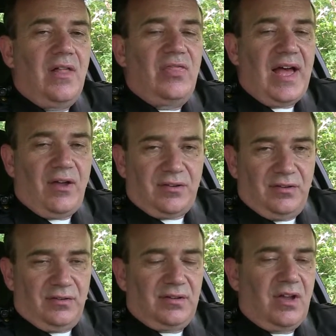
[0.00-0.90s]

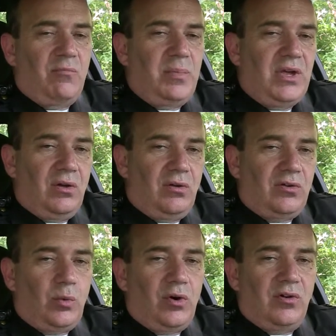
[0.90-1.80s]
Thousands of
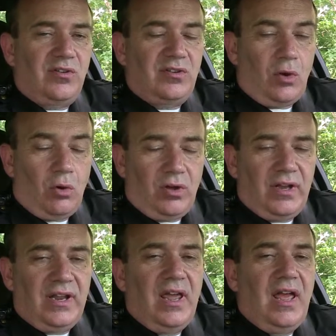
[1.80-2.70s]
pills were
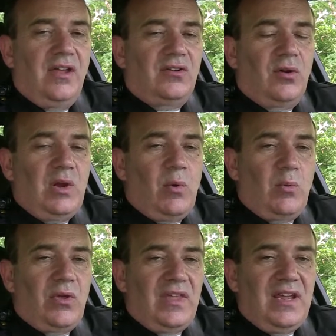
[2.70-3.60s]
stolen. So
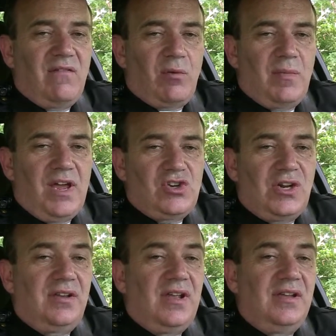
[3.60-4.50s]
anyone with any
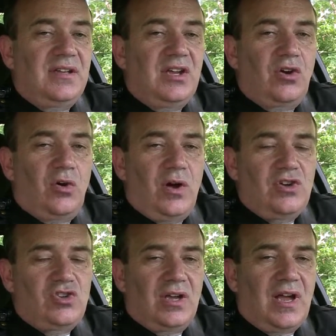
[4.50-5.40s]
information is
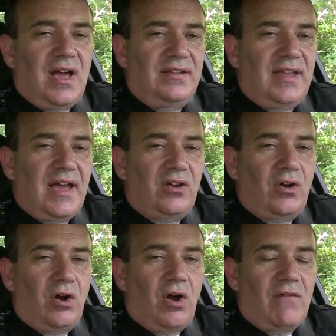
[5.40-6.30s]
encouraged to contact
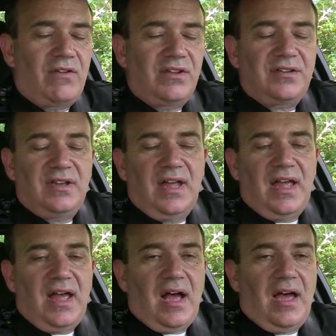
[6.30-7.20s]
our office.
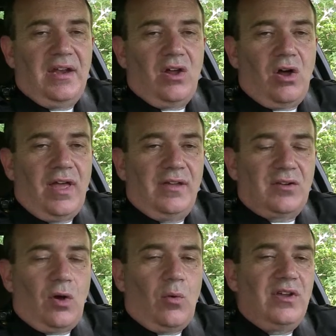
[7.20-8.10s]
And
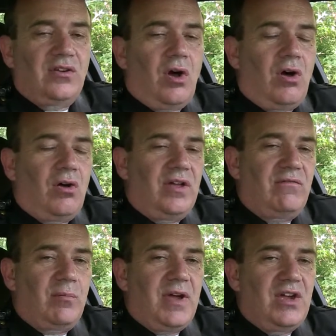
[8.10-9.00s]
as always, all
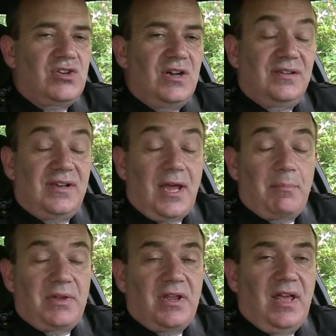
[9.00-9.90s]
information is
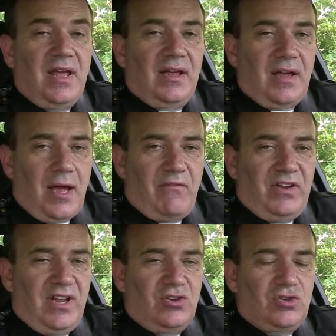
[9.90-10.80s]
kept
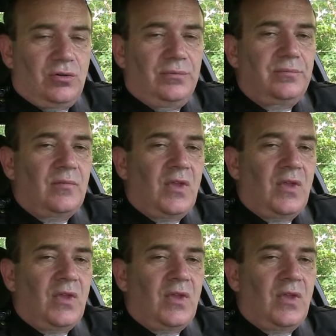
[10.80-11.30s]
confidential.